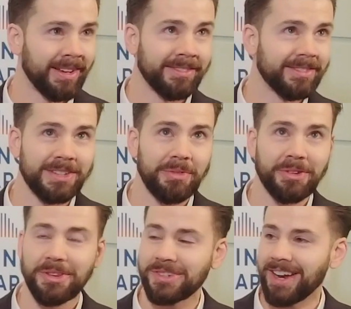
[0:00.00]
had
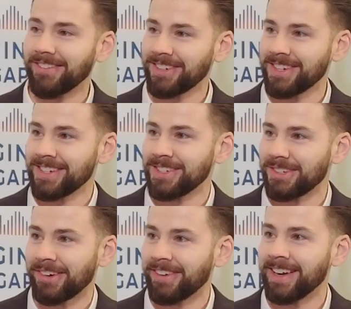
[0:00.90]
several of those conversations
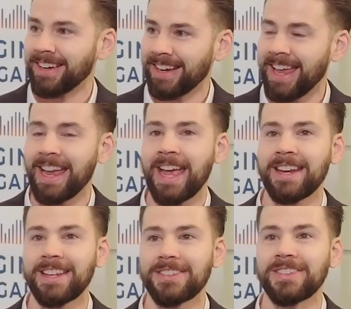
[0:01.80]
already today,
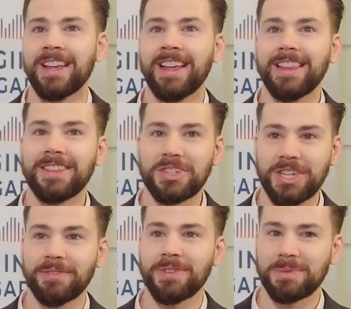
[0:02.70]
and it's the
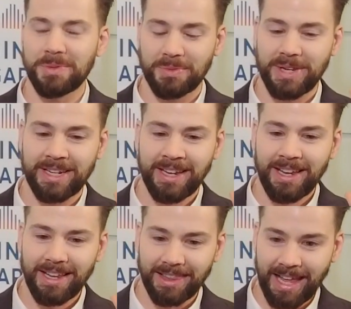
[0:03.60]
difference between
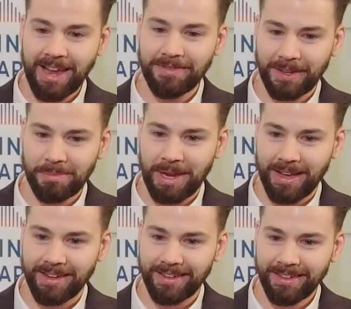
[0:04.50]
laughing
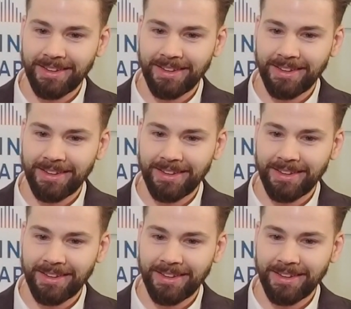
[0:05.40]
about it